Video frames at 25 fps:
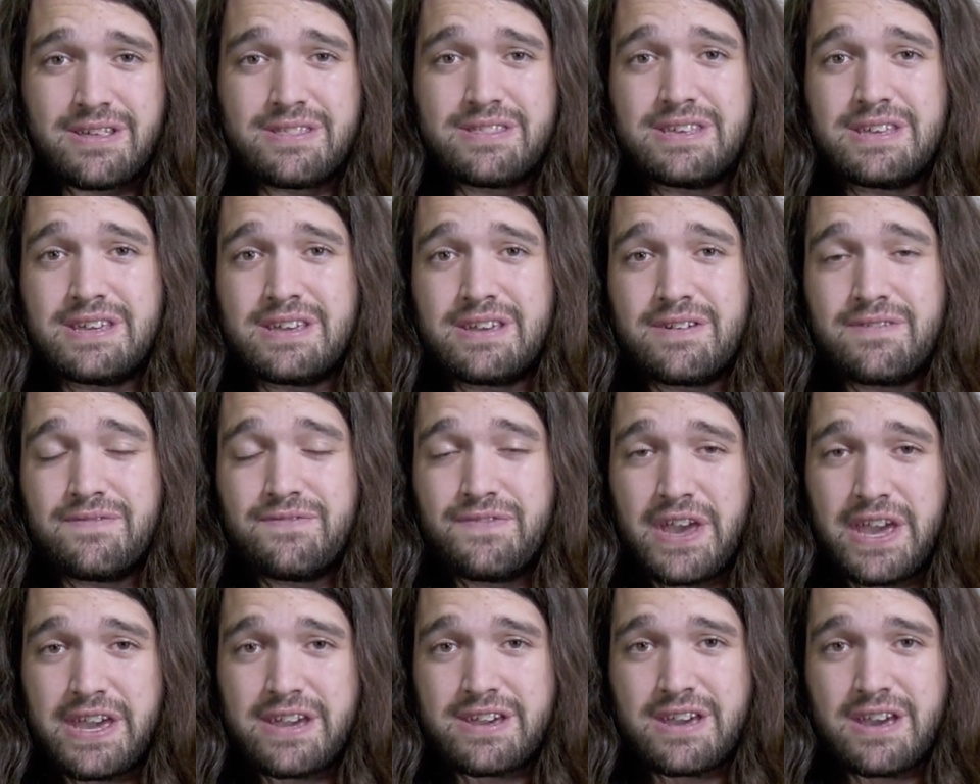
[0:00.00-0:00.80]
the
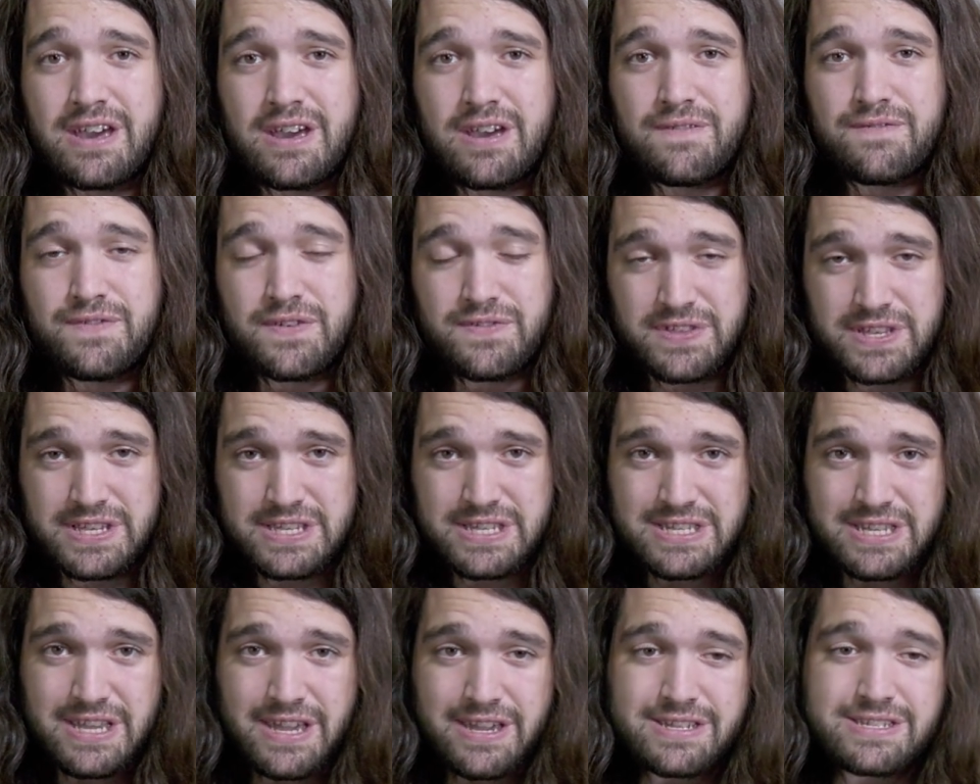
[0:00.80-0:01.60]
Vega
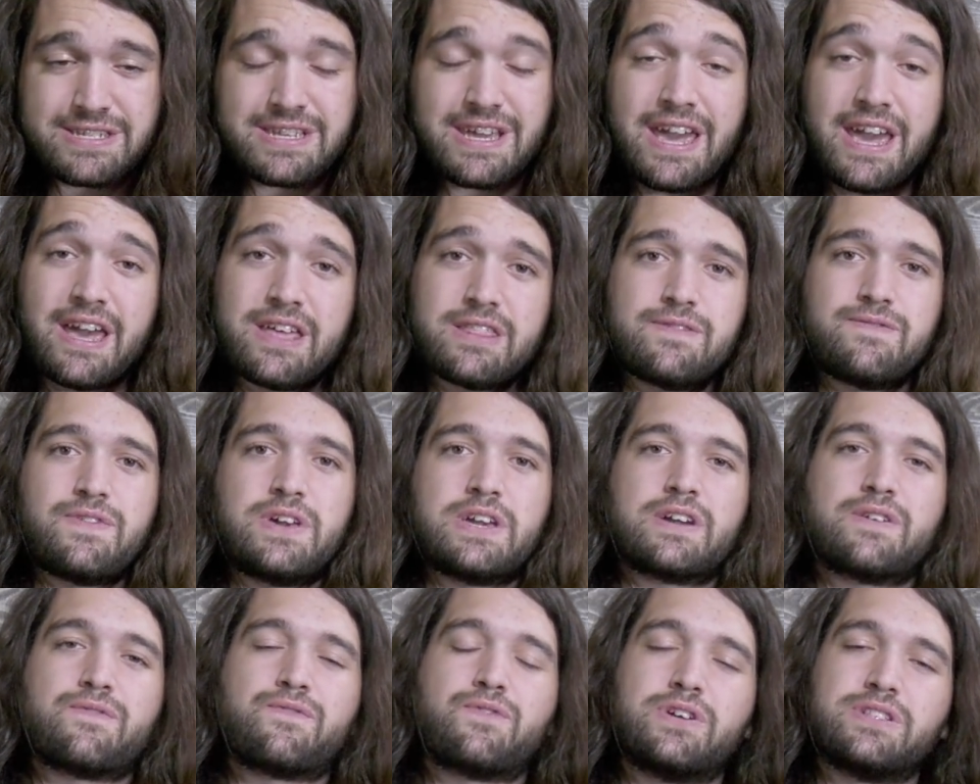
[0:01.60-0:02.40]
56 and the
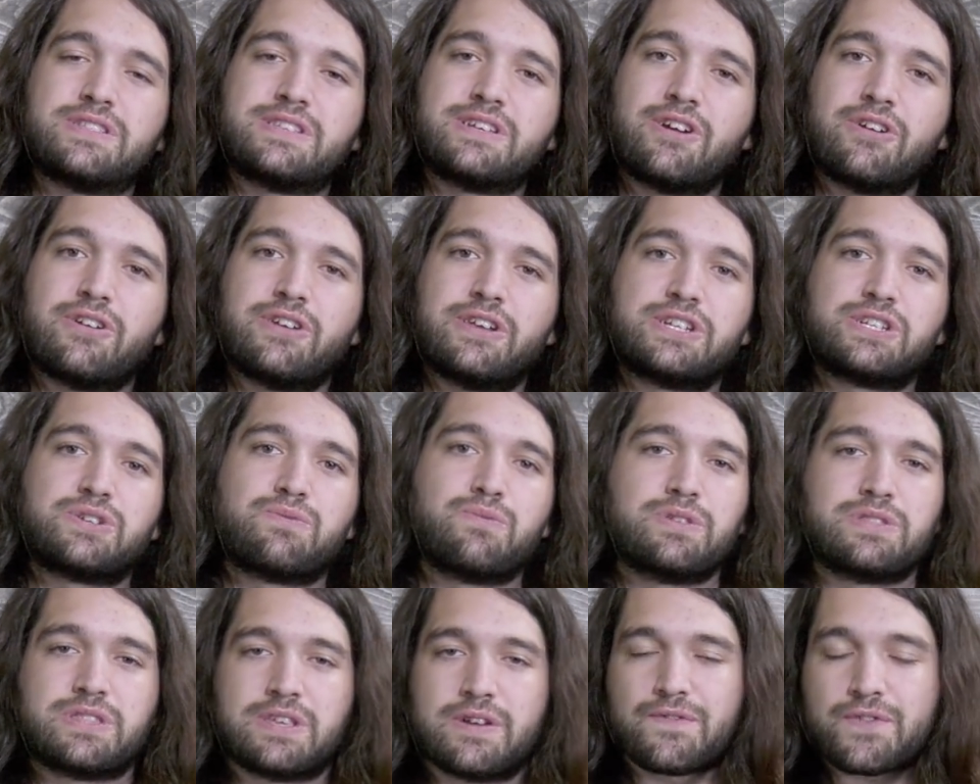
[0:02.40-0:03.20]
Vega Frontier
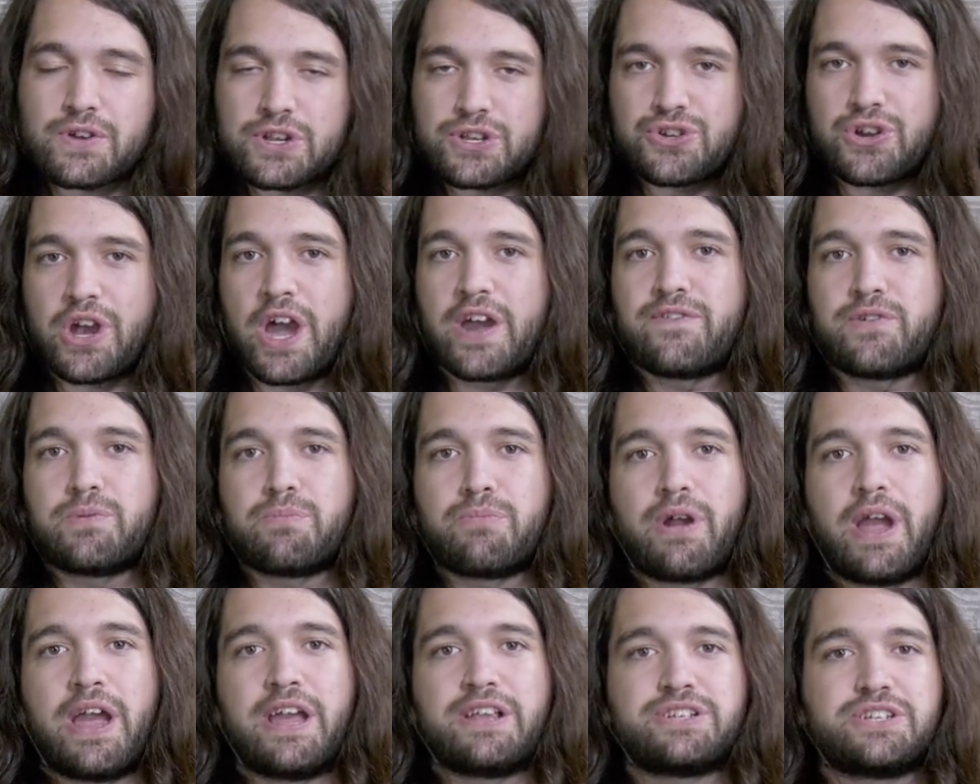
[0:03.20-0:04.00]
Edition with different driver
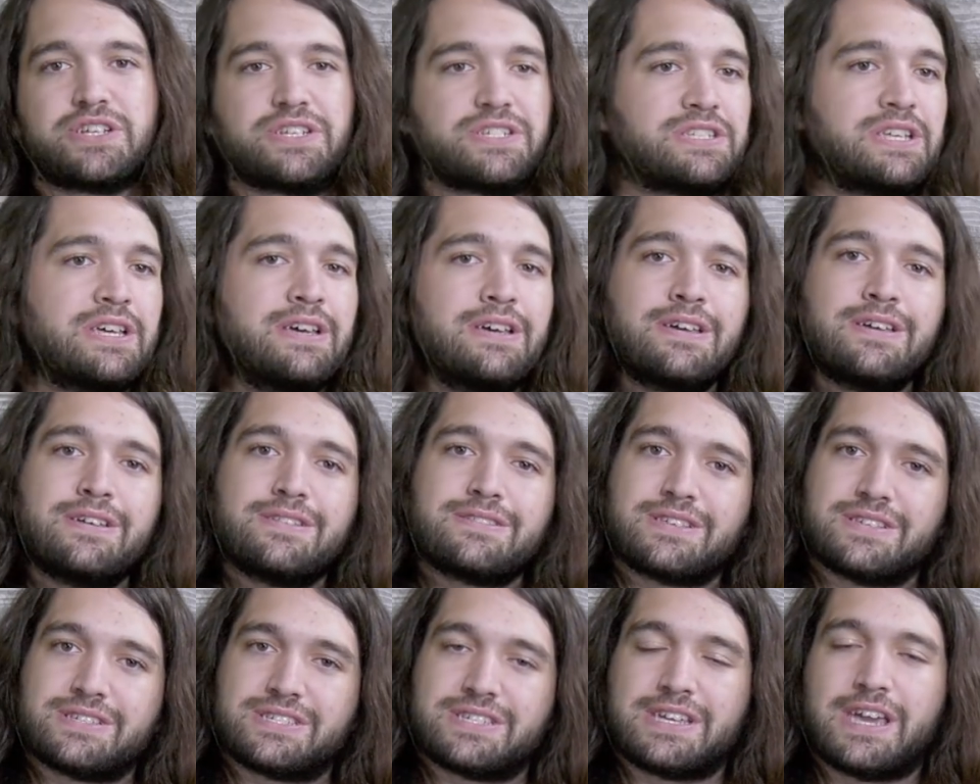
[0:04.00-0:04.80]
branches
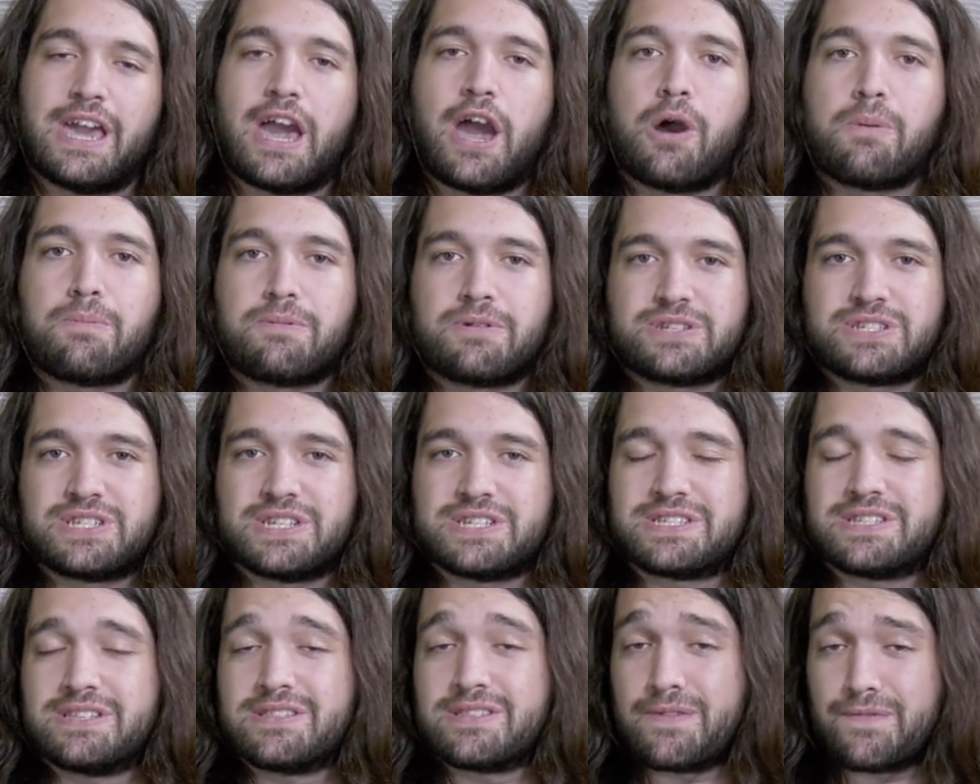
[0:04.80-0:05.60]
to see how
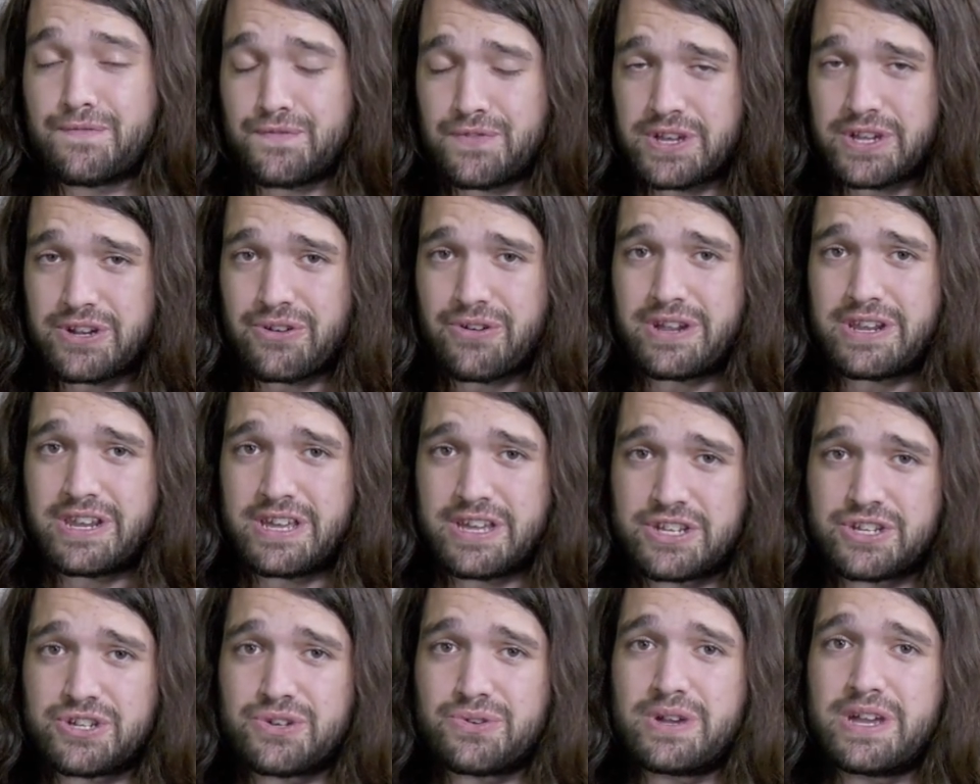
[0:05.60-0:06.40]
persistent the flickering
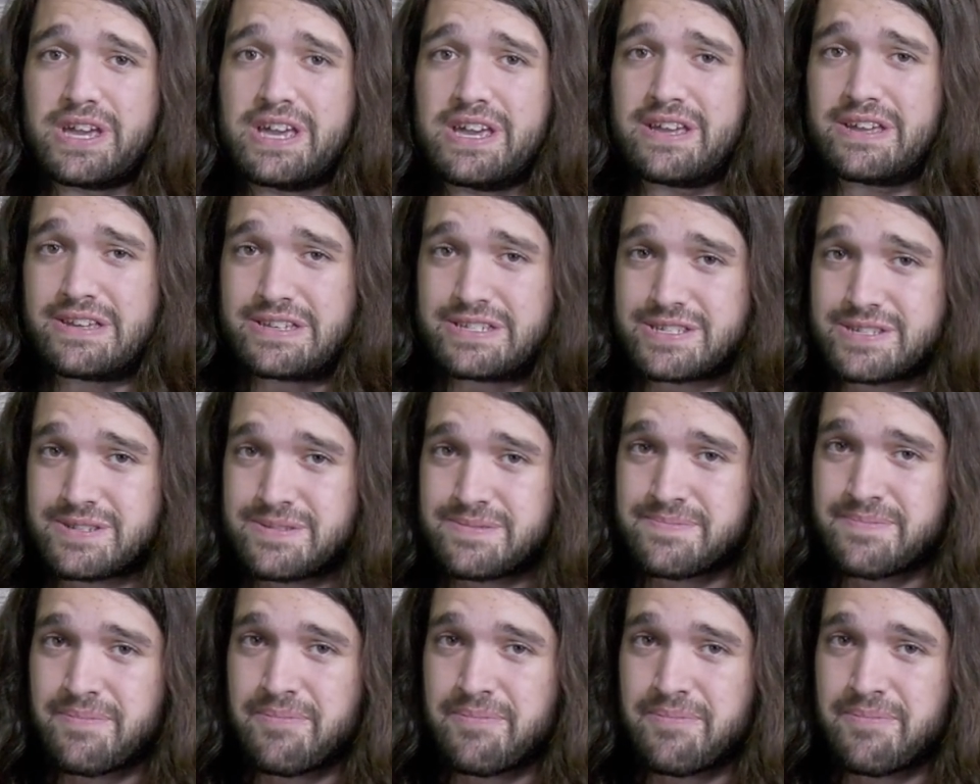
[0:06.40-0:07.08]
issue is.